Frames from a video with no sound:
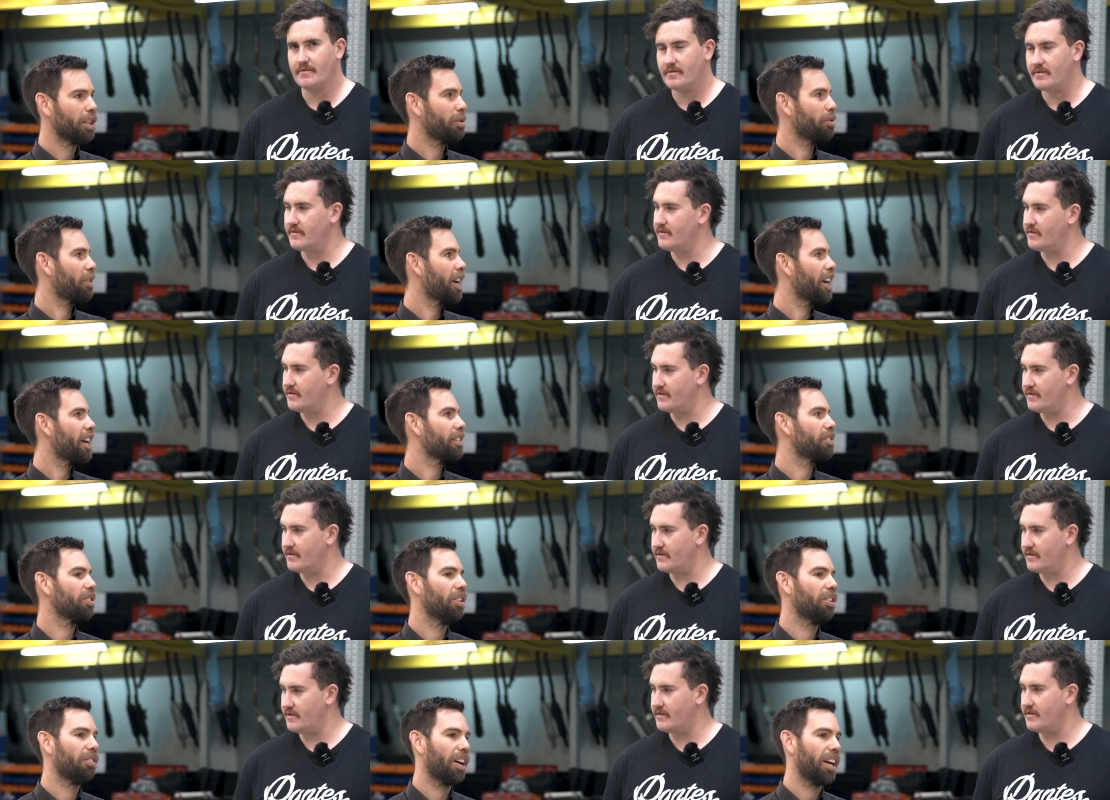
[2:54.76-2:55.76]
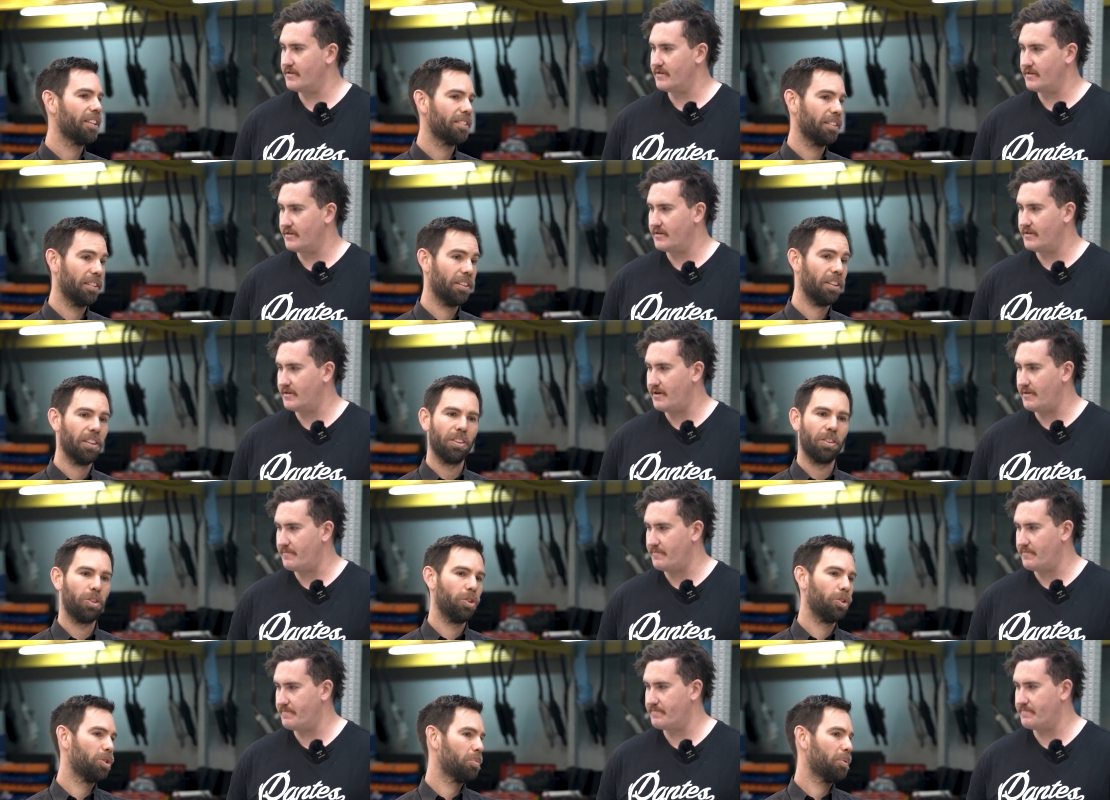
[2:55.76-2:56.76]
Speaker 1: has been running our surveys, and yeah.
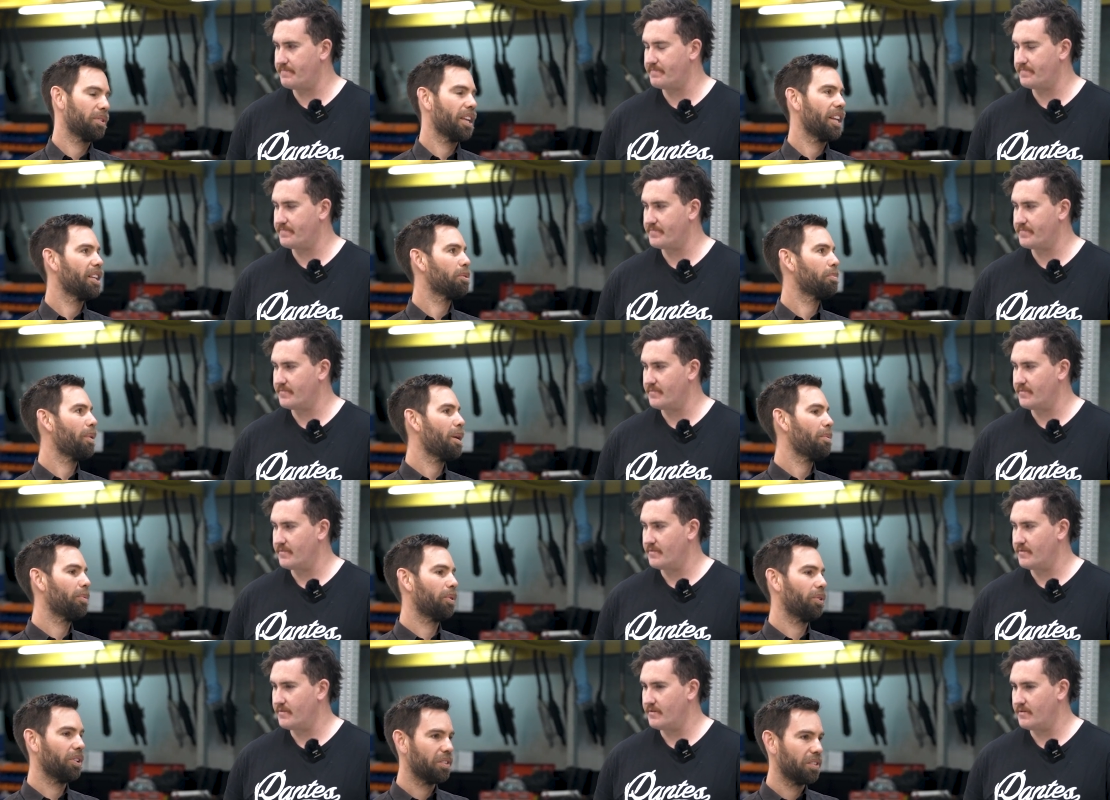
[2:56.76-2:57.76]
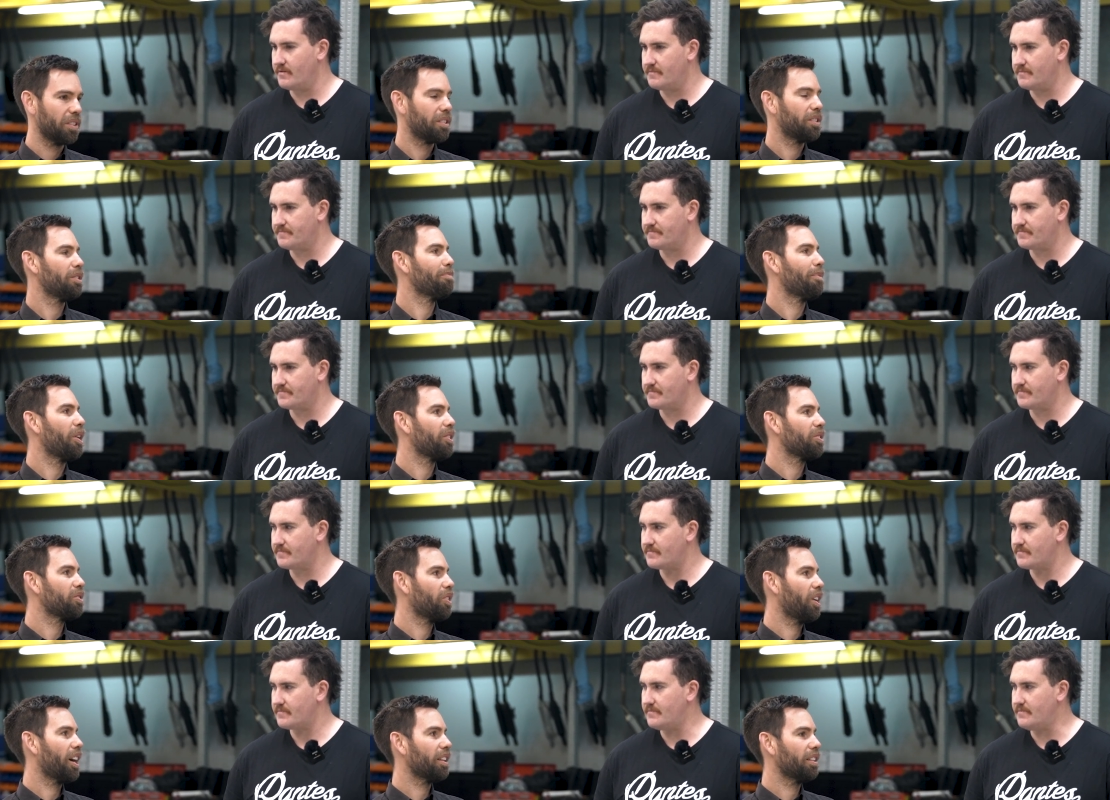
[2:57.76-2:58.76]
huge percentage of people are existing
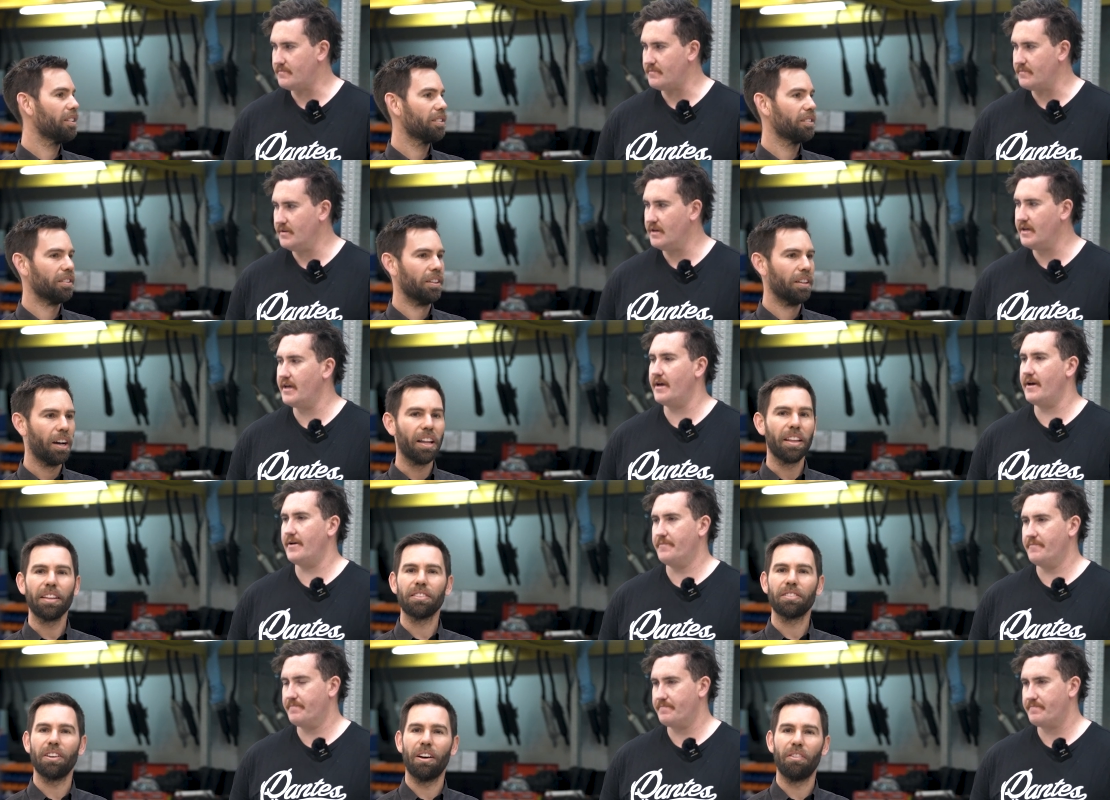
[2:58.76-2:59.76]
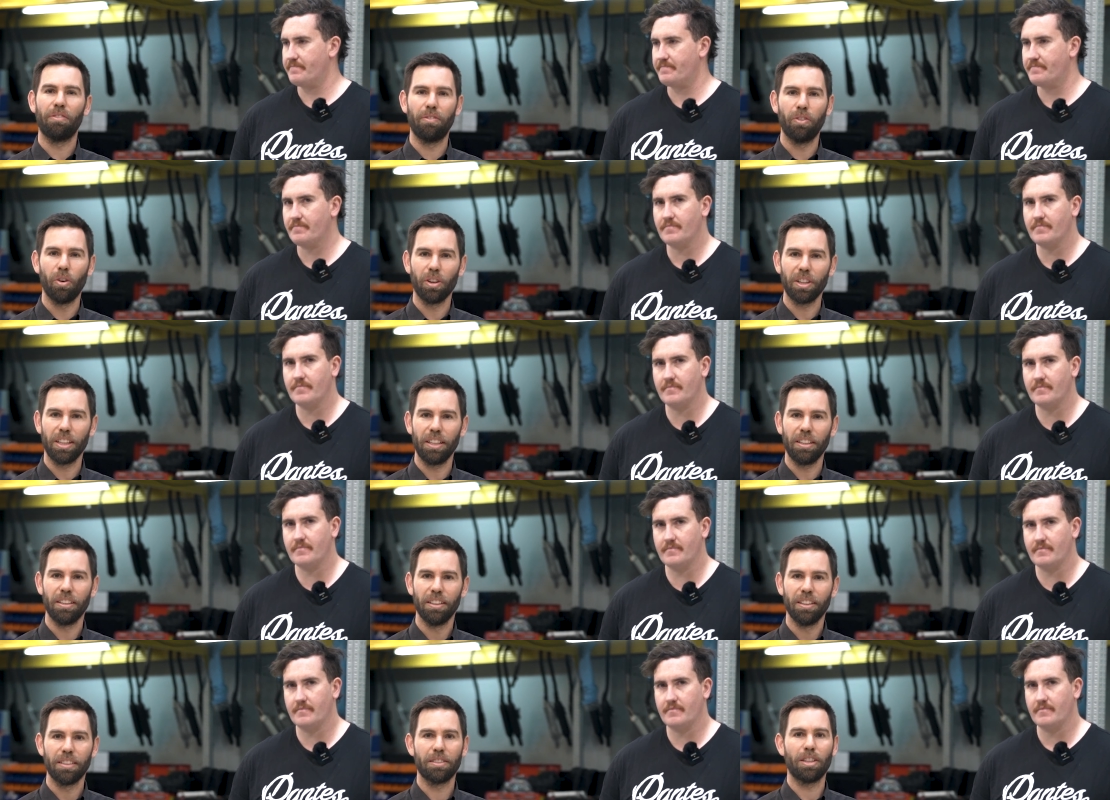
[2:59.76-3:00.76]
motorcyclists. Yeah. I think it's like 40
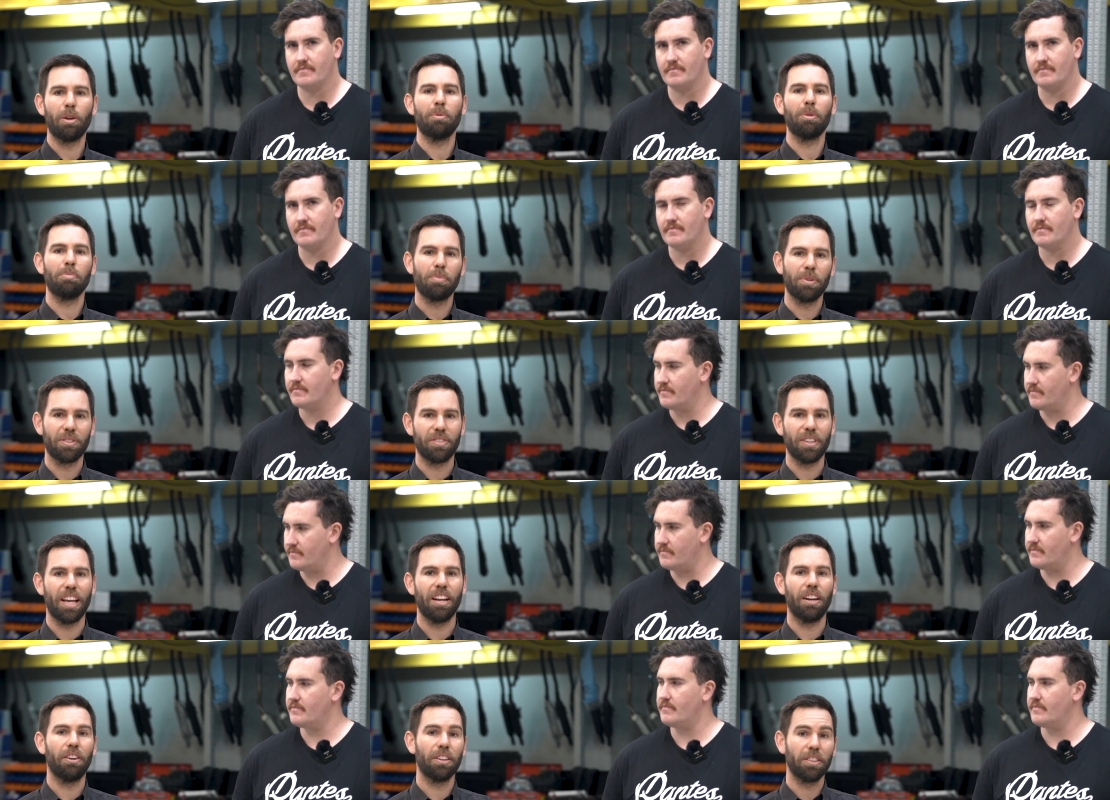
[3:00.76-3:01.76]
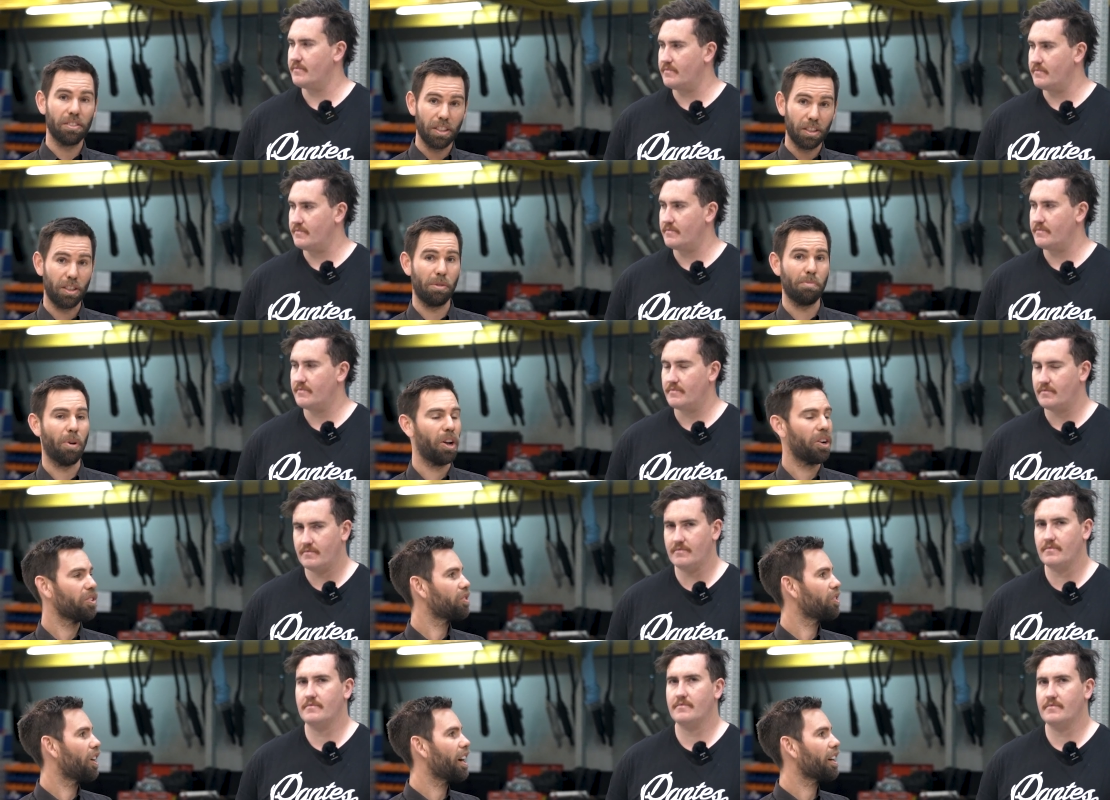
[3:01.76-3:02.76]
something percent are existing
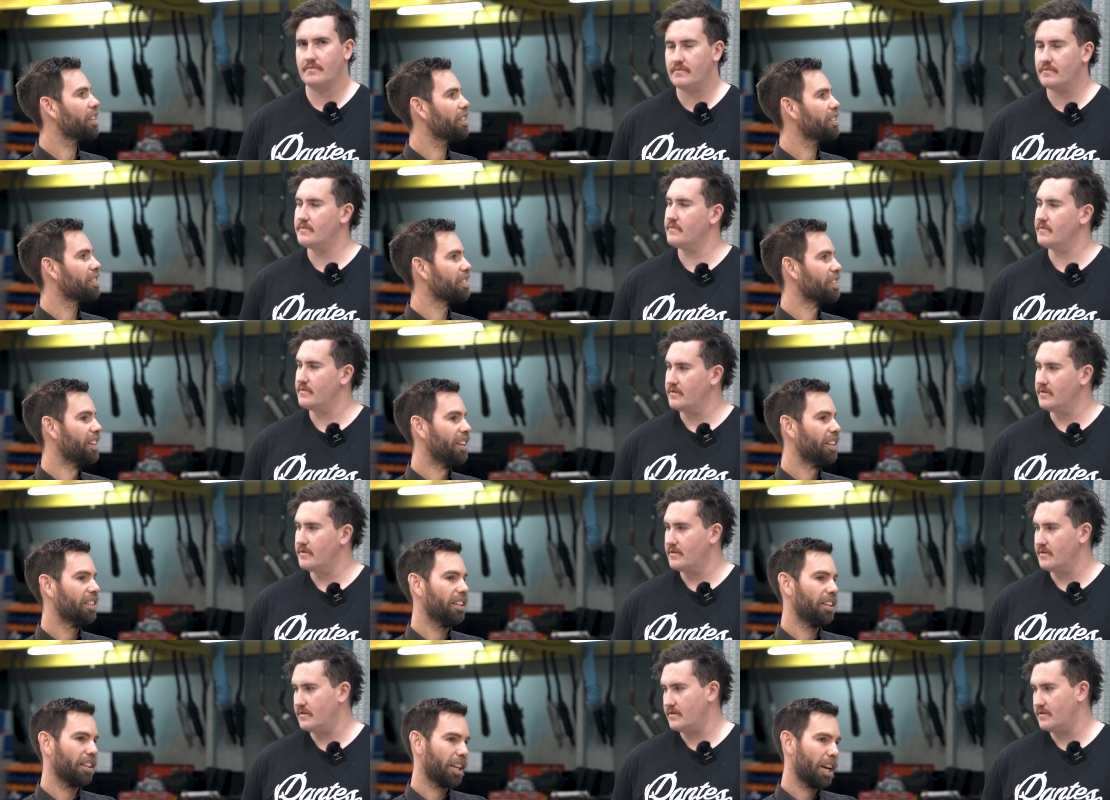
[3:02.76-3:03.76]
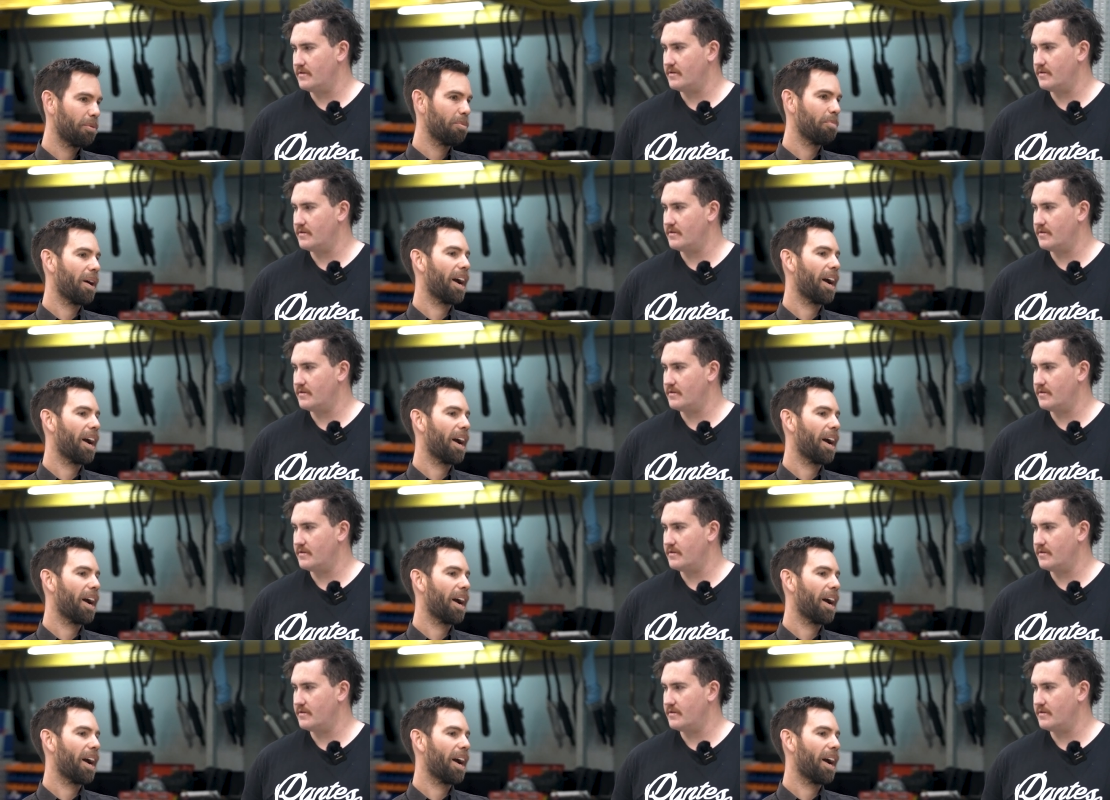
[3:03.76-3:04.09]
motorcyclists that are coming